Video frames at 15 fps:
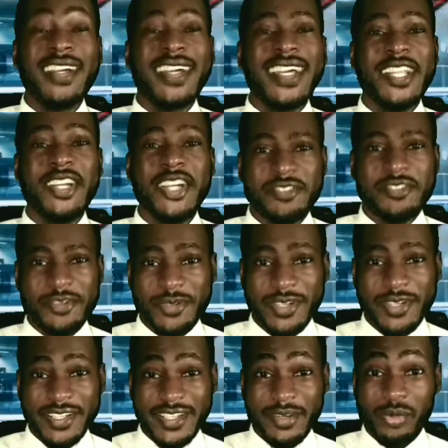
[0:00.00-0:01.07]
Hello
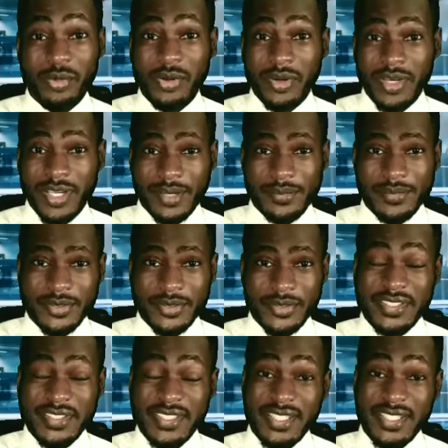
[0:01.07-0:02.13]
everyone and welcome to
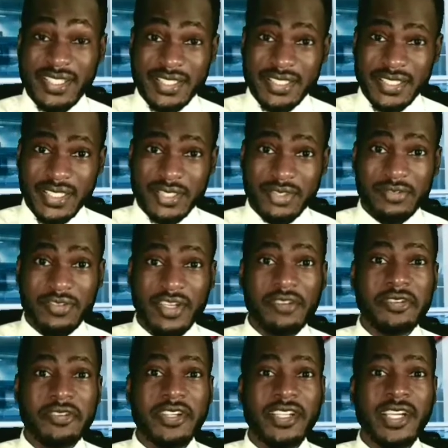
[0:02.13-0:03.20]
this edition of
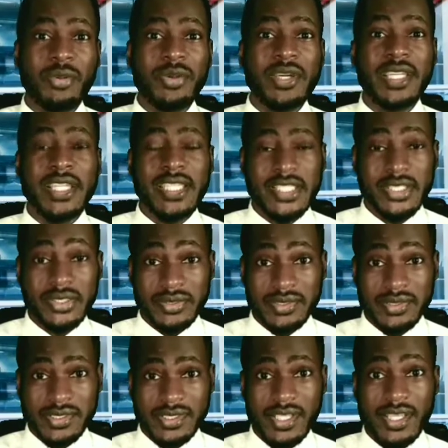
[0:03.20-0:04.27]
Africa Weekly
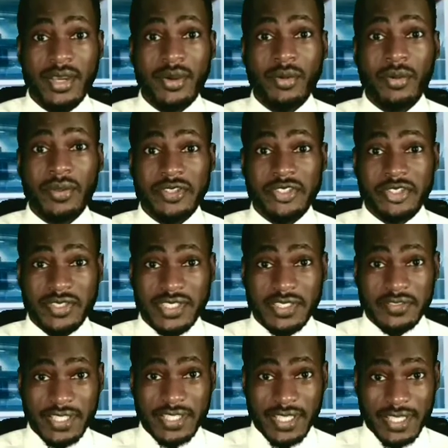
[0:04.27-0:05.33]
News with Joseph
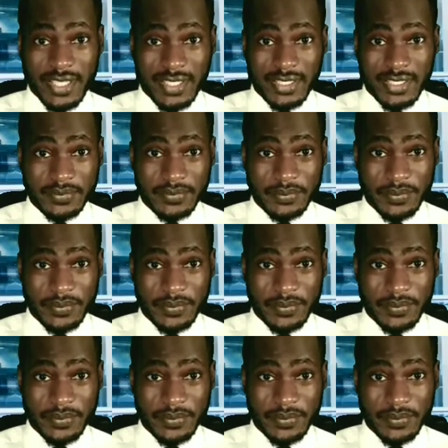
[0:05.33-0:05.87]
Sakala.